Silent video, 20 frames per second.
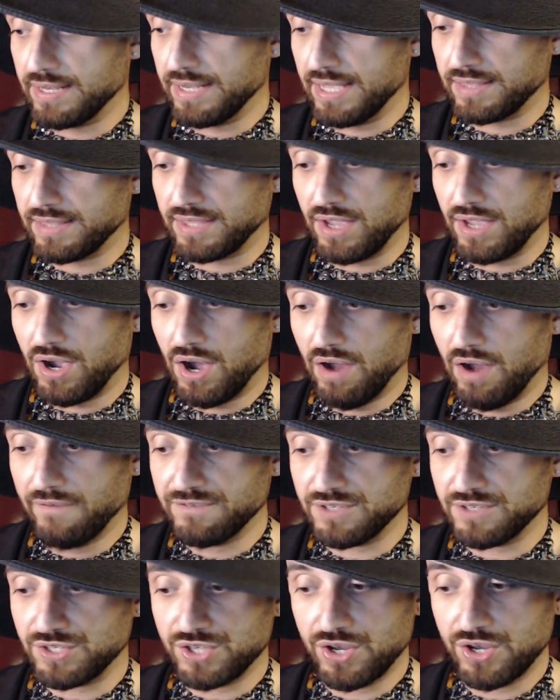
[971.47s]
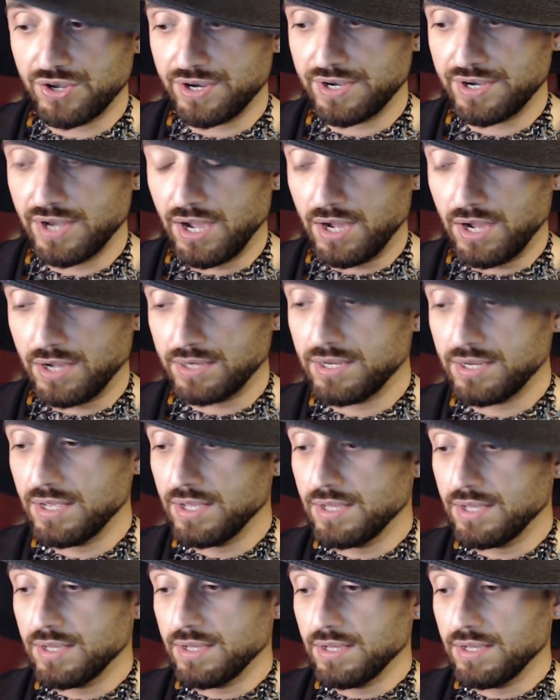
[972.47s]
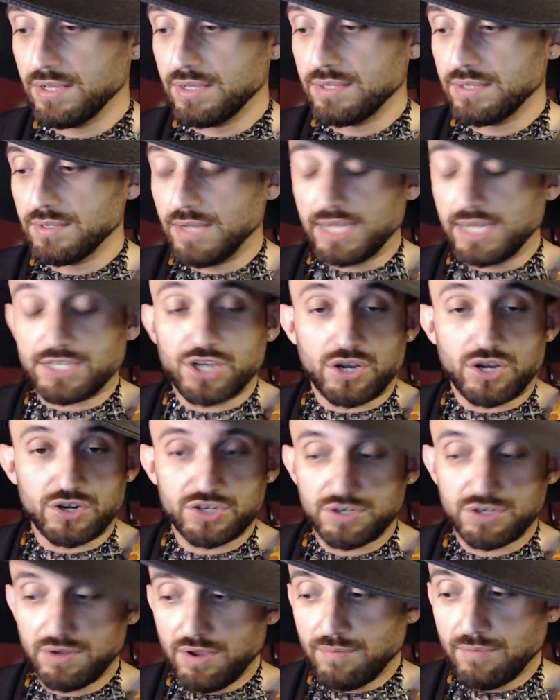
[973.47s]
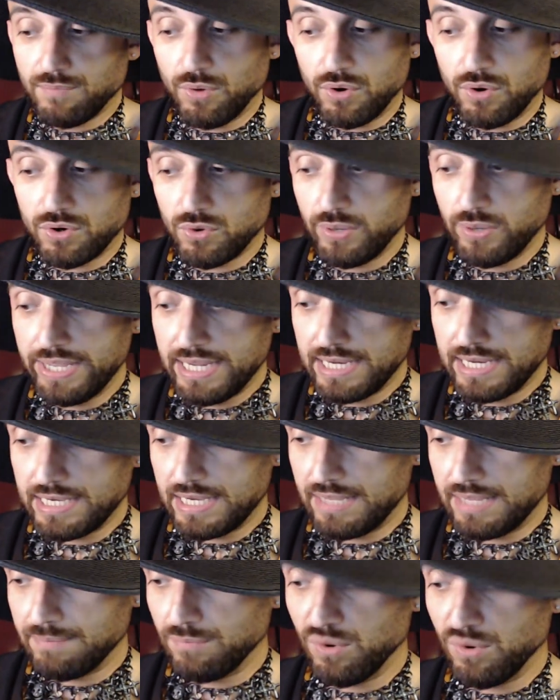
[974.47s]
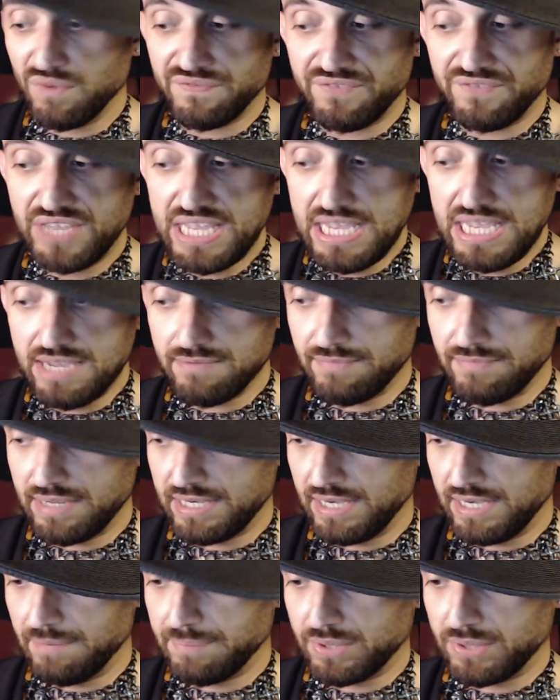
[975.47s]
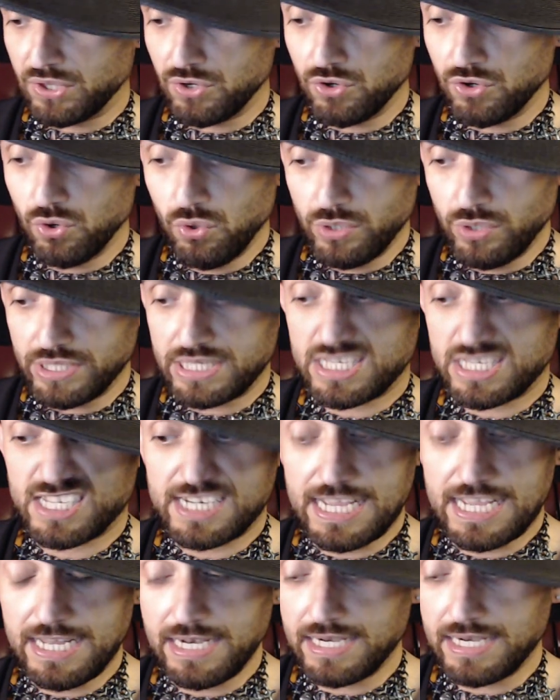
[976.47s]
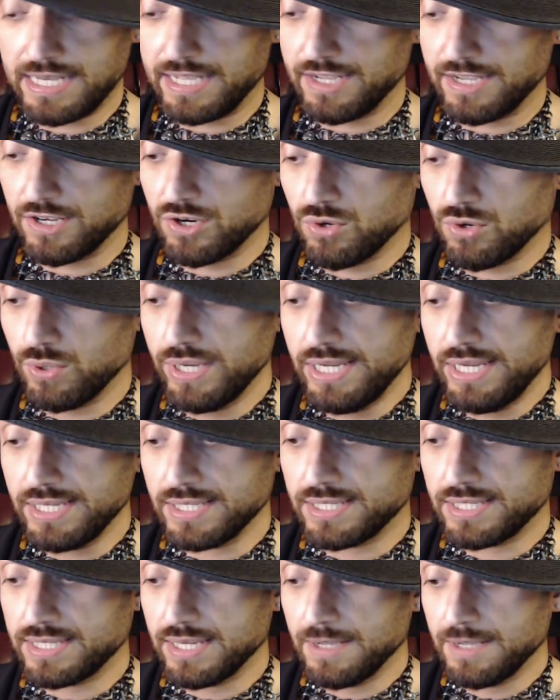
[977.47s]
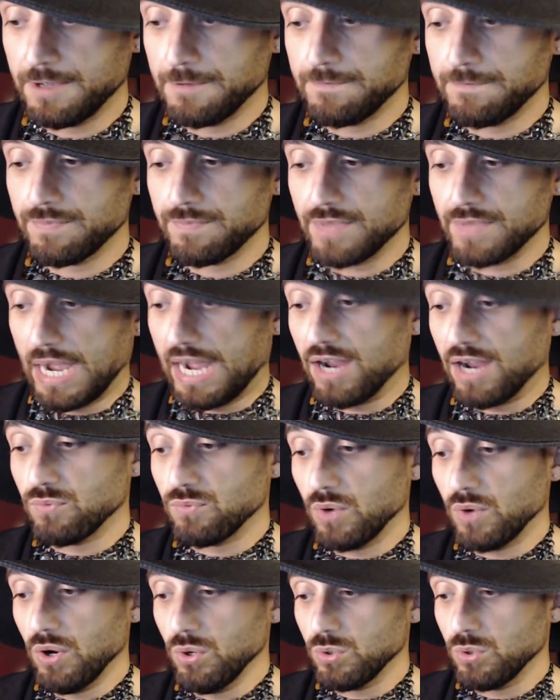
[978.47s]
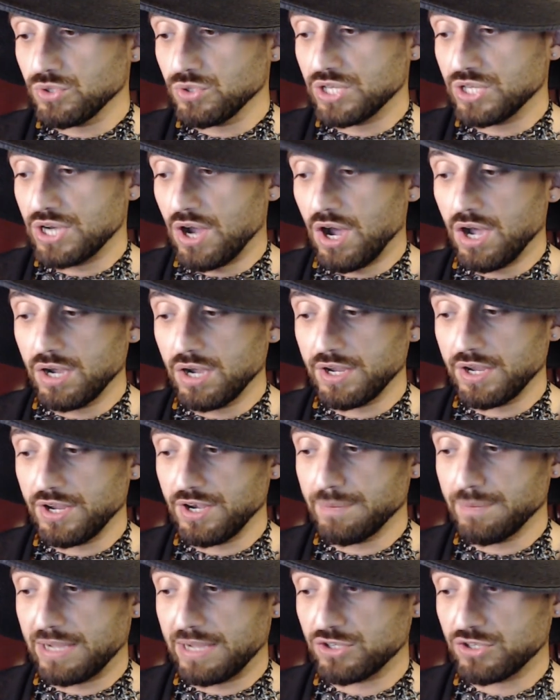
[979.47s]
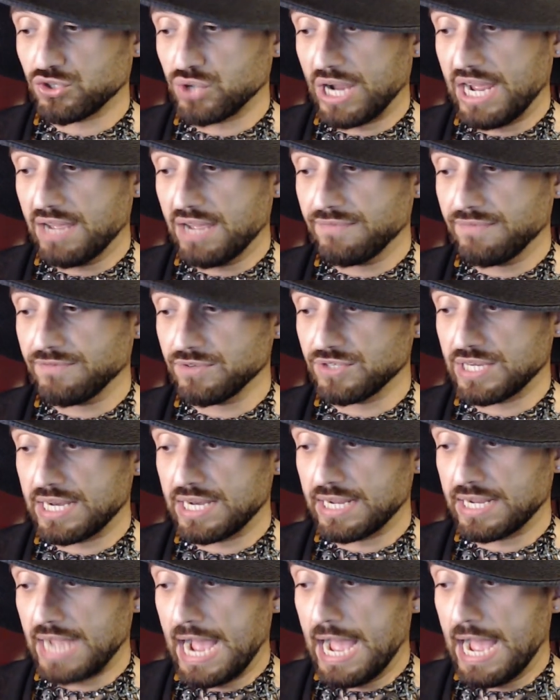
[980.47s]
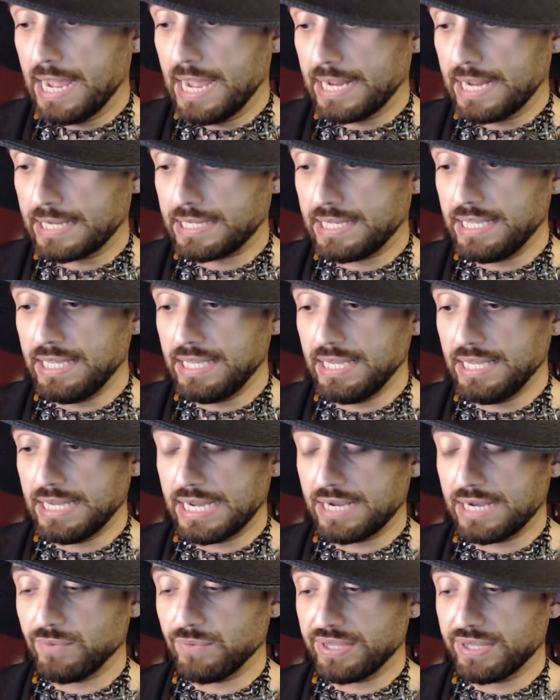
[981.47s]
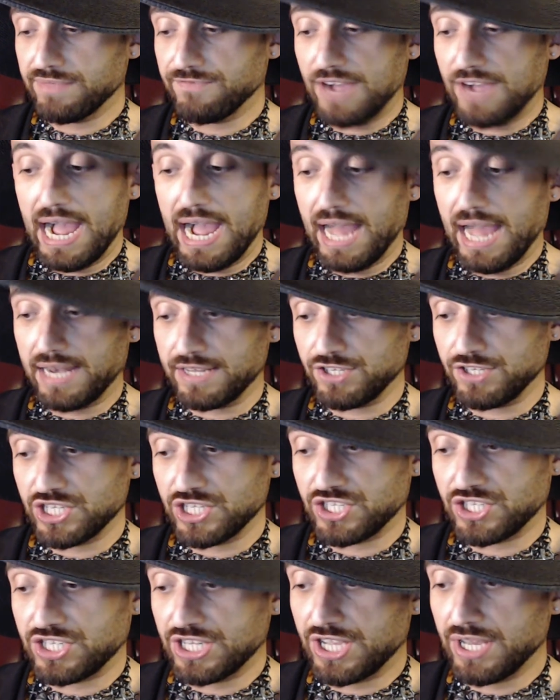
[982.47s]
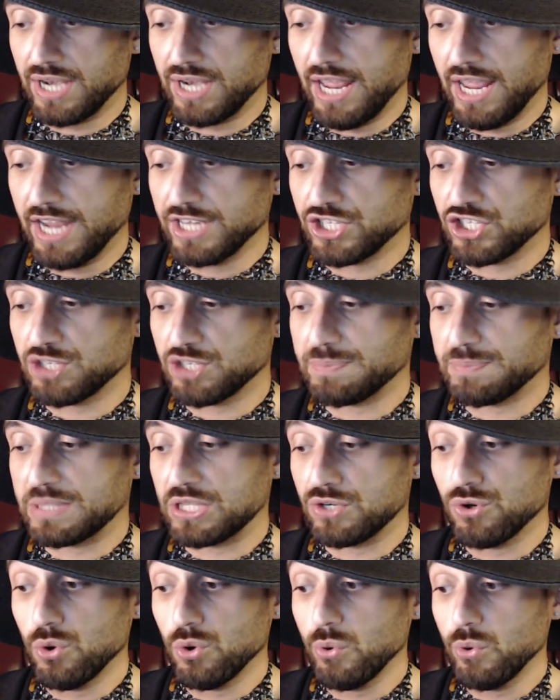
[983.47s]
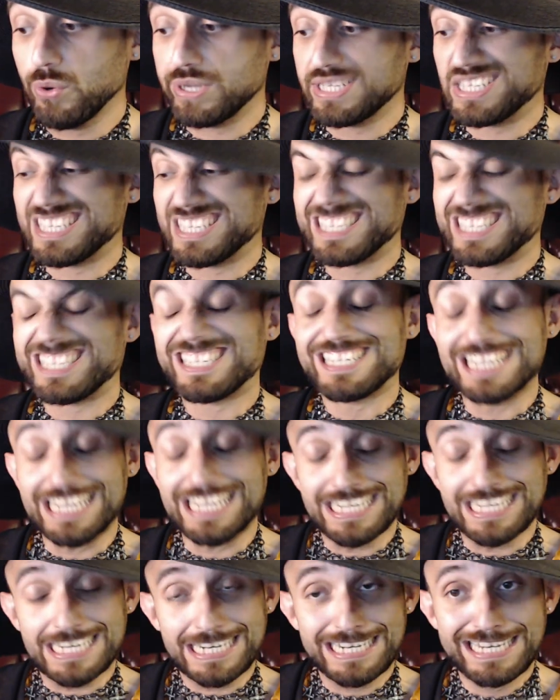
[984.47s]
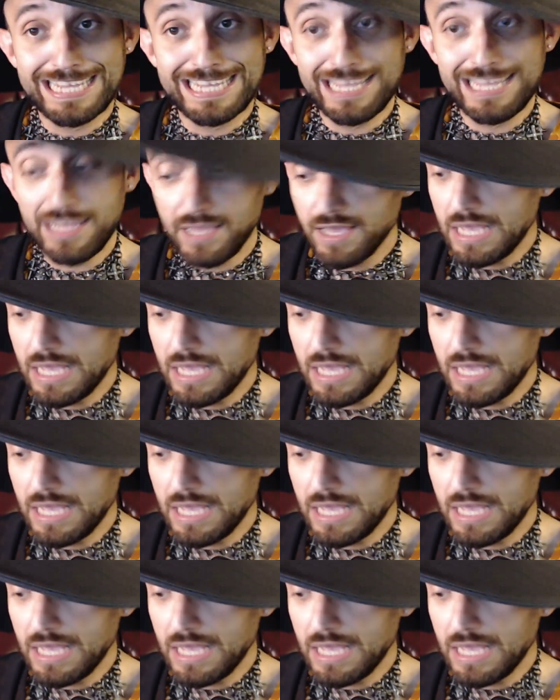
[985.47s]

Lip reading: and yet the officers heard it not. I talked more quickly, more vehemently, but the noise steadily increased. I arose and argued about trifles in a high key and with violent gesticulations, but the noise steadily